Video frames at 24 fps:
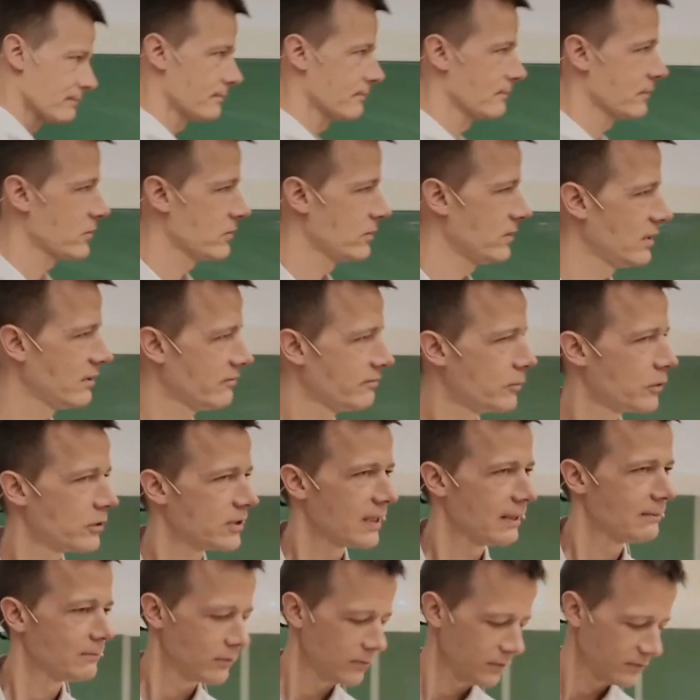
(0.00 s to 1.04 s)
so you have more
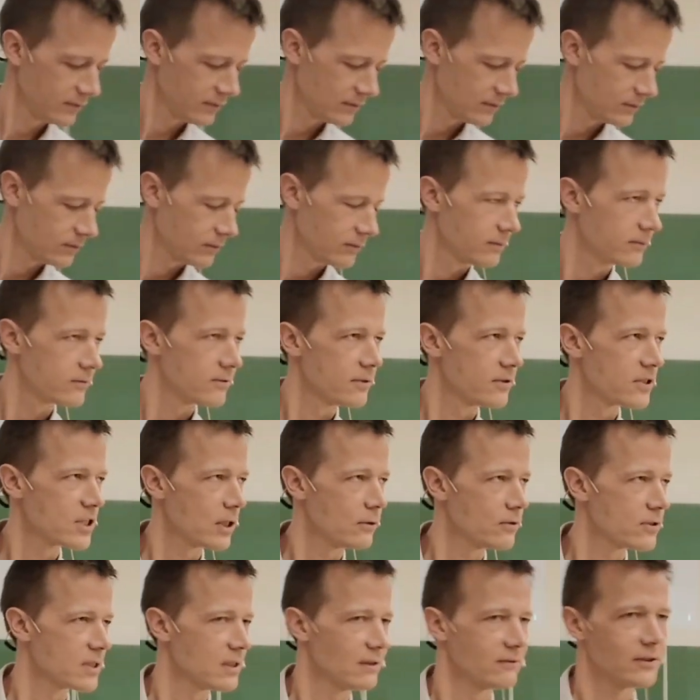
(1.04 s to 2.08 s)
time to
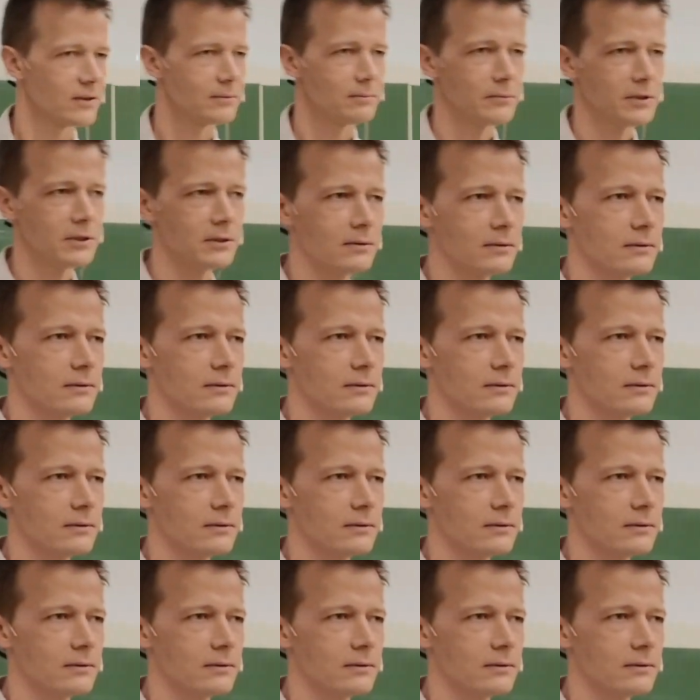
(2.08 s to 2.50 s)
shout stuff at me.